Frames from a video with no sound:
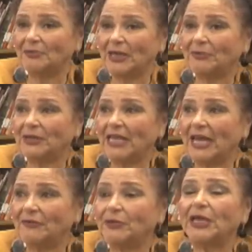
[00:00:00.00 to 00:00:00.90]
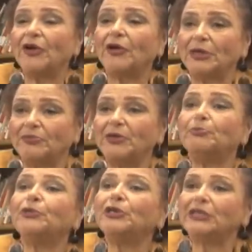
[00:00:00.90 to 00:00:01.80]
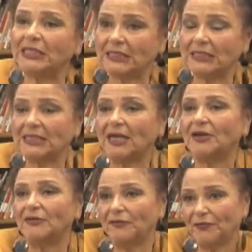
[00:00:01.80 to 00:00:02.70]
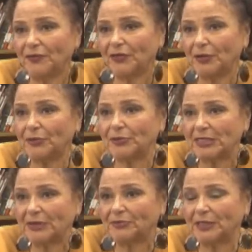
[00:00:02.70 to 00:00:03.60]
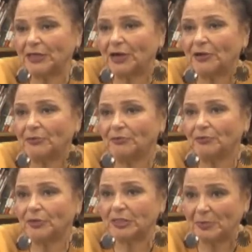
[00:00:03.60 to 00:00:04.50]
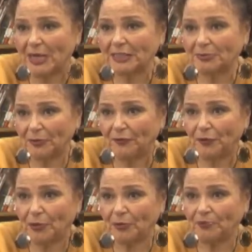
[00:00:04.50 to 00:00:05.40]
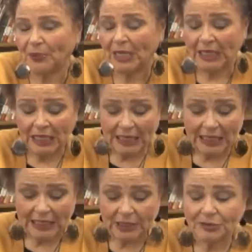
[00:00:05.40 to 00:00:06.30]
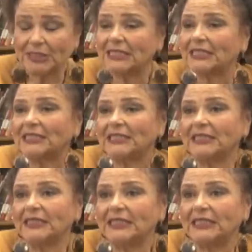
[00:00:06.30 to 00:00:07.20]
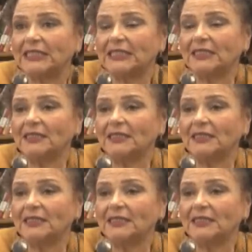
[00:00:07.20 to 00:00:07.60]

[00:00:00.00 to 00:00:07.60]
the brilliance of those that we are responsible for. Interestingly, the